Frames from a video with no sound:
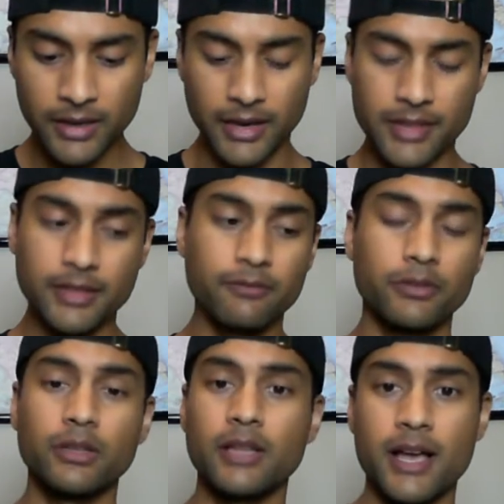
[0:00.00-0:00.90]
And then for
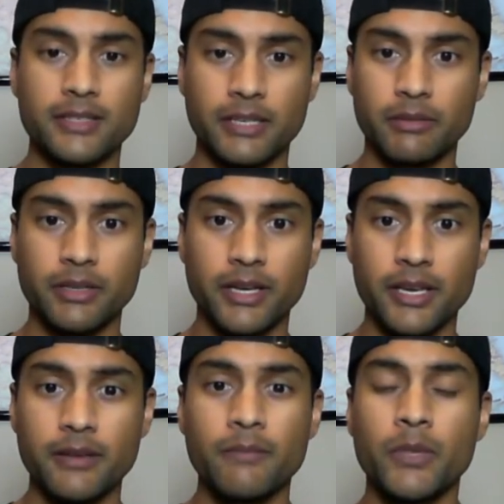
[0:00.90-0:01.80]
the last game of the
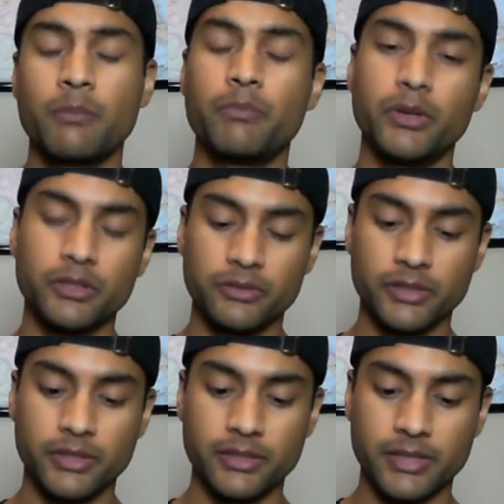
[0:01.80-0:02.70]
night, Bills
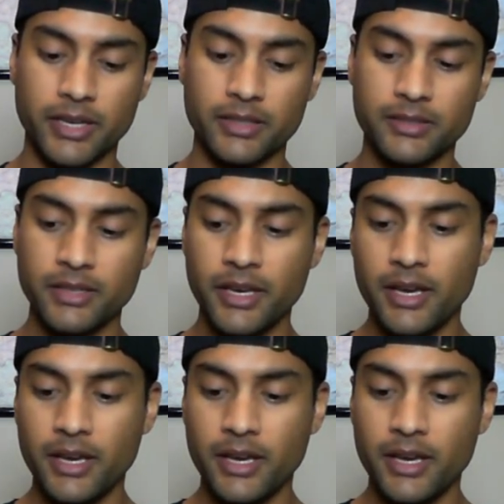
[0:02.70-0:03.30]
versus Saints.